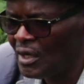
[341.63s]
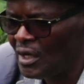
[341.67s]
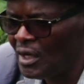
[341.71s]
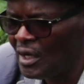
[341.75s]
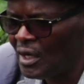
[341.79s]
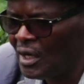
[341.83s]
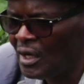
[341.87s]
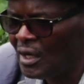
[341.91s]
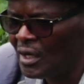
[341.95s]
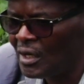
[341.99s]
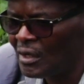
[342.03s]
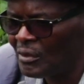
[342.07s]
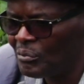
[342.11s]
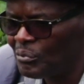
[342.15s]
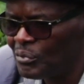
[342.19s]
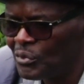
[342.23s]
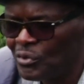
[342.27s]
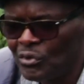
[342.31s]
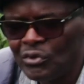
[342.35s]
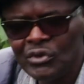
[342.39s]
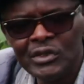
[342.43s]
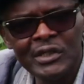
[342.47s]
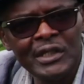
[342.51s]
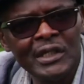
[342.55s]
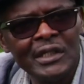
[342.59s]
our
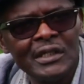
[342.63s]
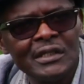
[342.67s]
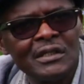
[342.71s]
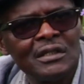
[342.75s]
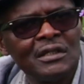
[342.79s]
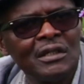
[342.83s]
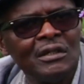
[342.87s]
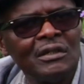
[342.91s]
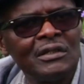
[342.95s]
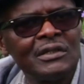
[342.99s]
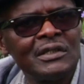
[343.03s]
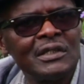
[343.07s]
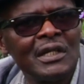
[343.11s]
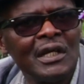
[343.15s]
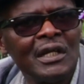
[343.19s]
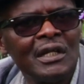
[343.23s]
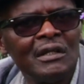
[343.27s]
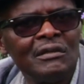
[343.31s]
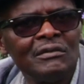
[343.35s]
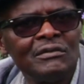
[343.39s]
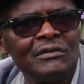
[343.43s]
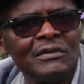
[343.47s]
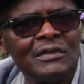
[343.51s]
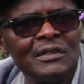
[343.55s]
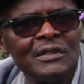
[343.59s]
protests
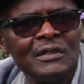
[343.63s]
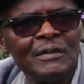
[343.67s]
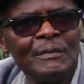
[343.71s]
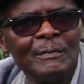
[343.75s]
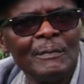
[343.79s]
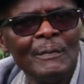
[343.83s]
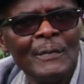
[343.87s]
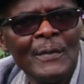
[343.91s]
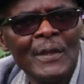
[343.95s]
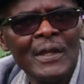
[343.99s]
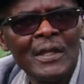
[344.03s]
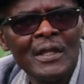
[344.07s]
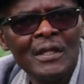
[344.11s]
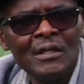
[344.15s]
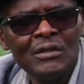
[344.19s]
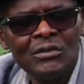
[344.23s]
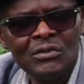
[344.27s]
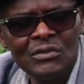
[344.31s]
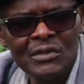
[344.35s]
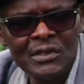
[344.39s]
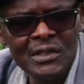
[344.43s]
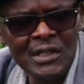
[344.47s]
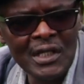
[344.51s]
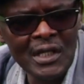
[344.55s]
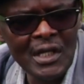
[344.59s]
ourselves
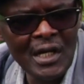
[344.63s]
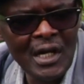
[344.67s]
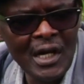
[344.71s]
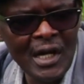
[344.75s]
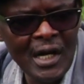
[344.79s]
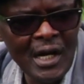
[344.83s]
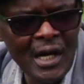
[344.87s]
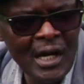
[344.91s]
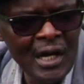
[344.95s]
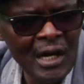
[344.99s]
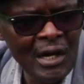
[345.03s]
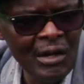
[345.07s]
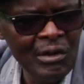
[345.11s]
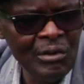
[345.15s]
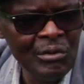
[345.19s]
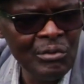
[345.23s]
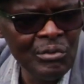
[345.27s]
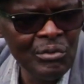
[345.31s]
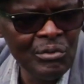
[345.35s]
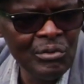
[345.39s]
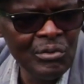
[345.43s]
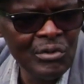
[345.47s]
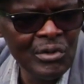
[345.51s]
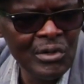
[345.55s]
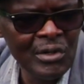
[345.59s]
to see
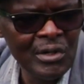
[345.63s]
how,